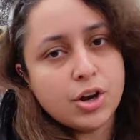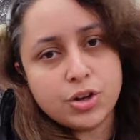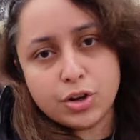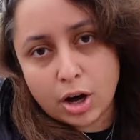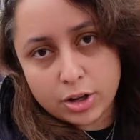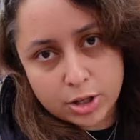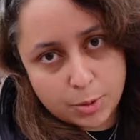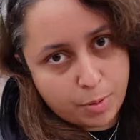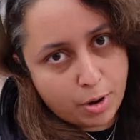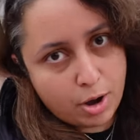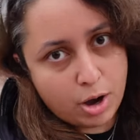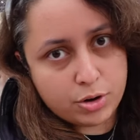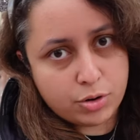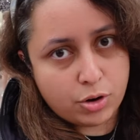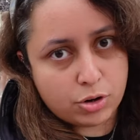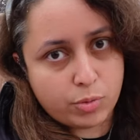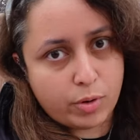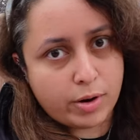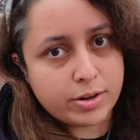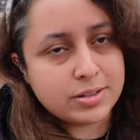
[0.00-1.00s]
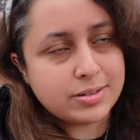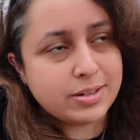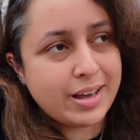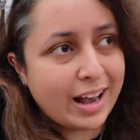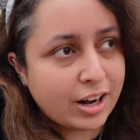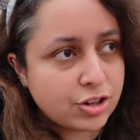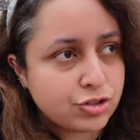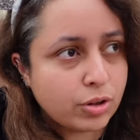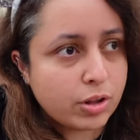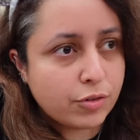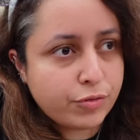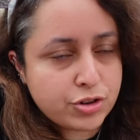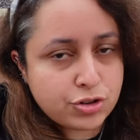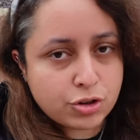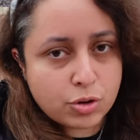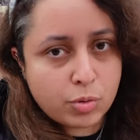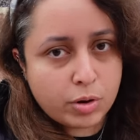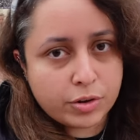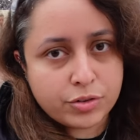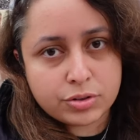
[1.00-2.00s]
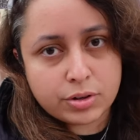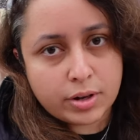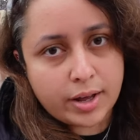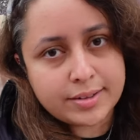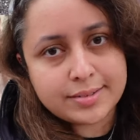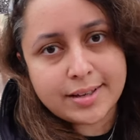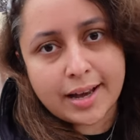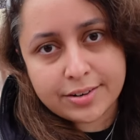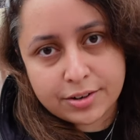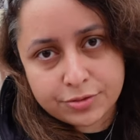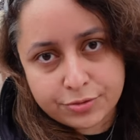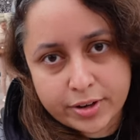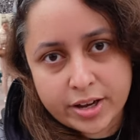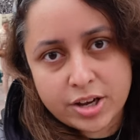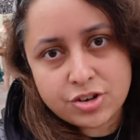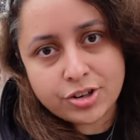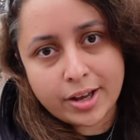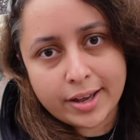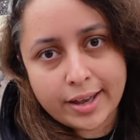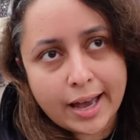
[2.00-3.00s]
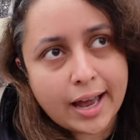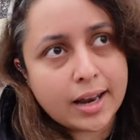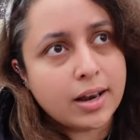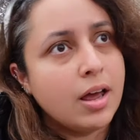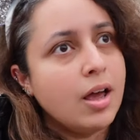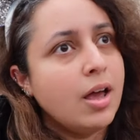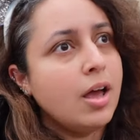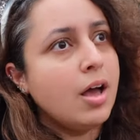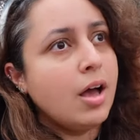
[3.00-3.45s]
not the partnered ones the actual official ones so like Santa Fe, Cheyenne,